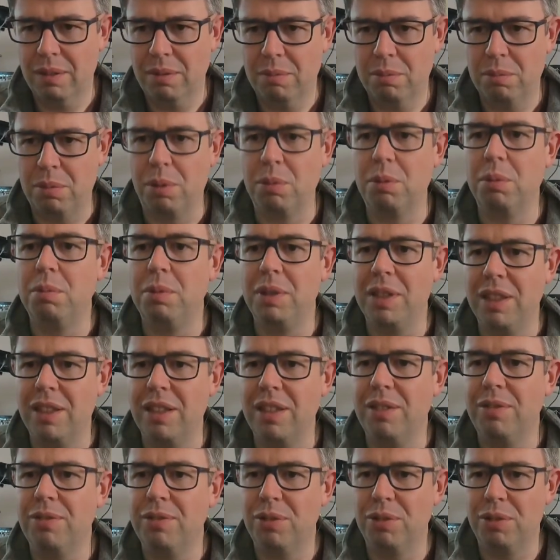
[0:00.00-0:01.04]
probably
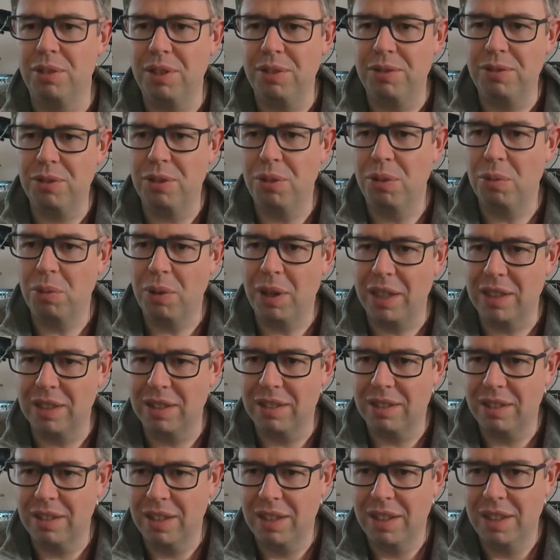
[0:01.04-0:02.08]
the
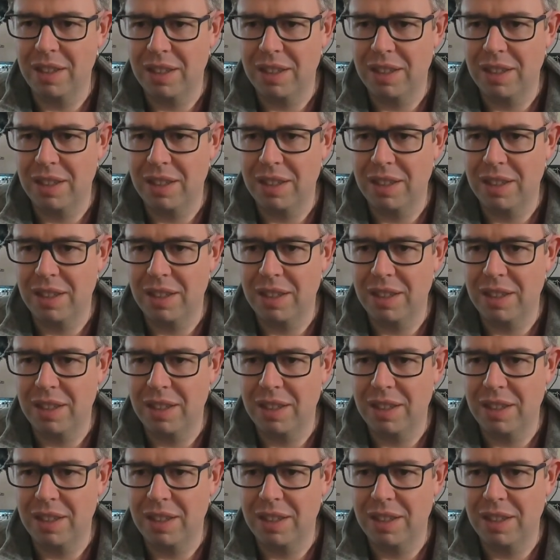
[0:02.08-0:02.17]
44.1